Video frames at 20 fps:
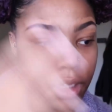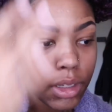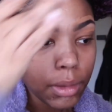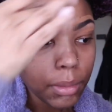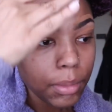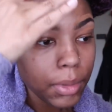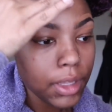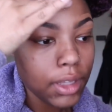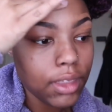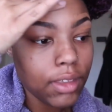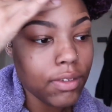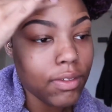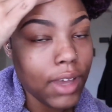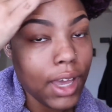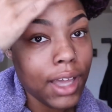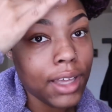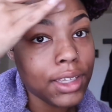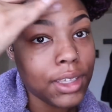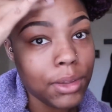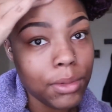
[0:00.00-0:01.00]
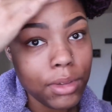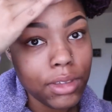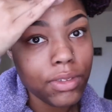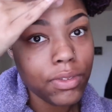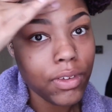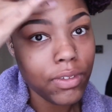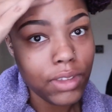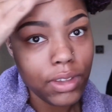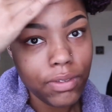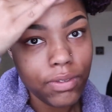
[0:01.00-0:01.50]
but the value was
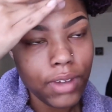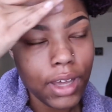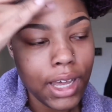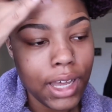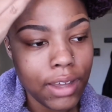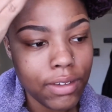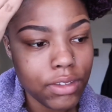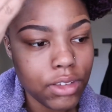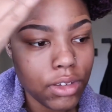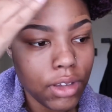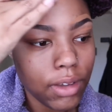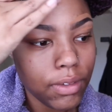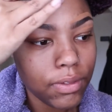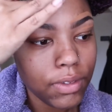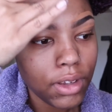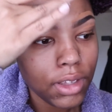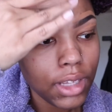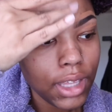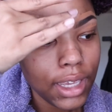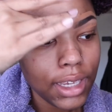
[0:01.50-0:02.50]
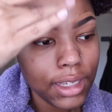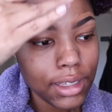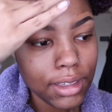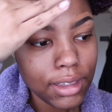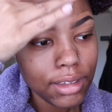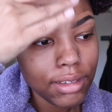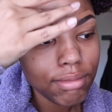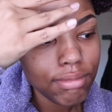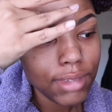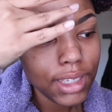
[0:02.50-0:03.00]
$55, so I felt like
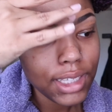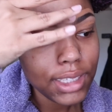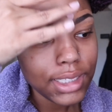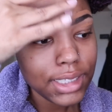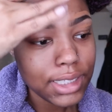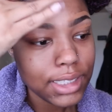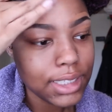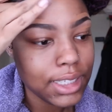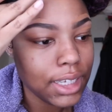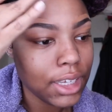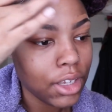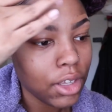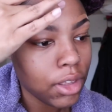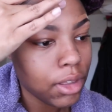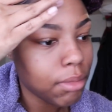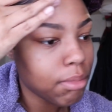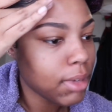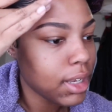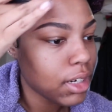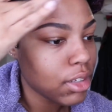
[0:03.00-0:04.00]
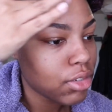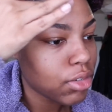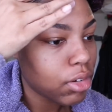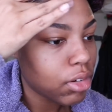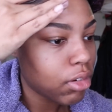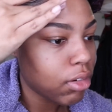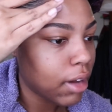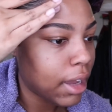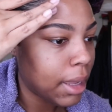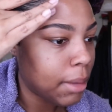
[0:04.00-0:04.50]
it's a steal. Might as well
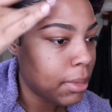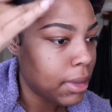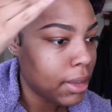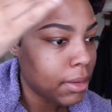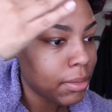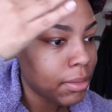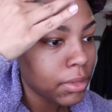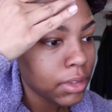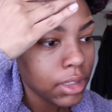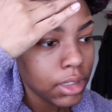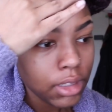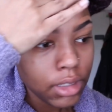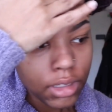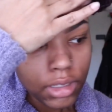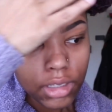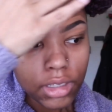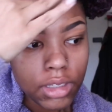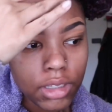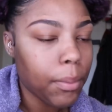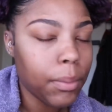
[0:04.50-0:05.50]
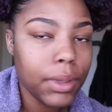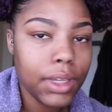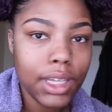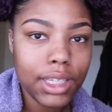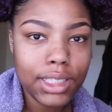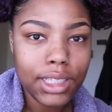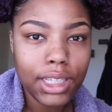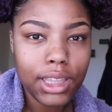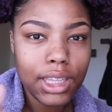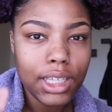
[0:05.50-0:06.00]
grab it. Because
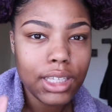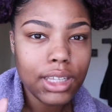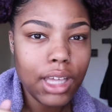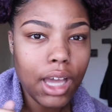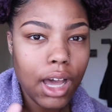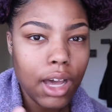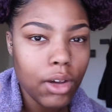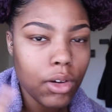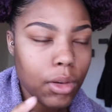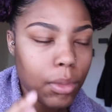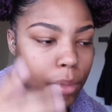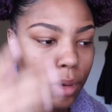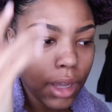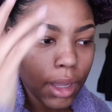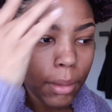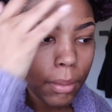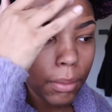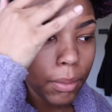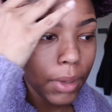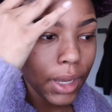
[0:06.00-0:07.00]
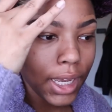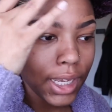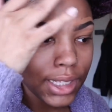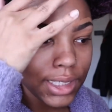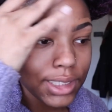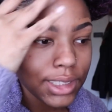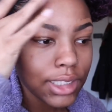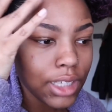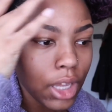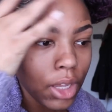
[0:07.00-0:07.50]
I think the Aqua Bomb by
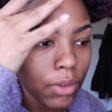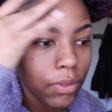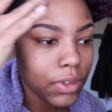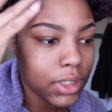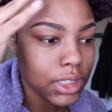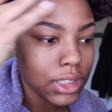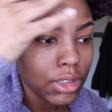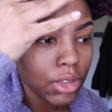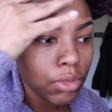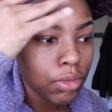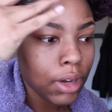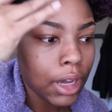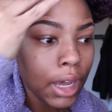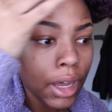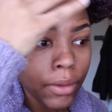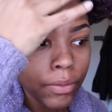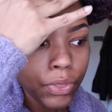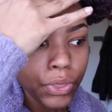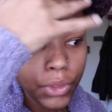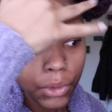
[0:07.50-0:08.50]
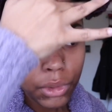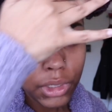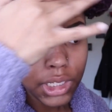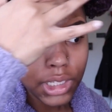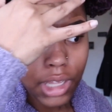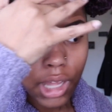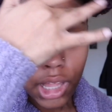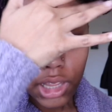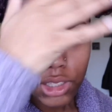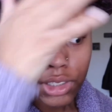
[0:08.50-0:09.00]
itself is around $30
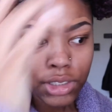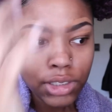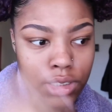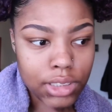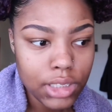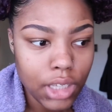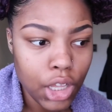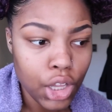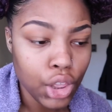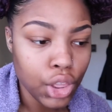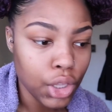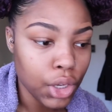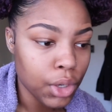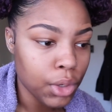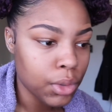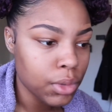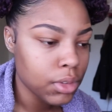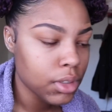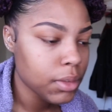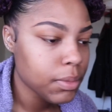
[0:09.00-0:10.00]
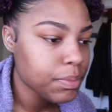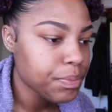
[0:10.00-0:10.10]
alone.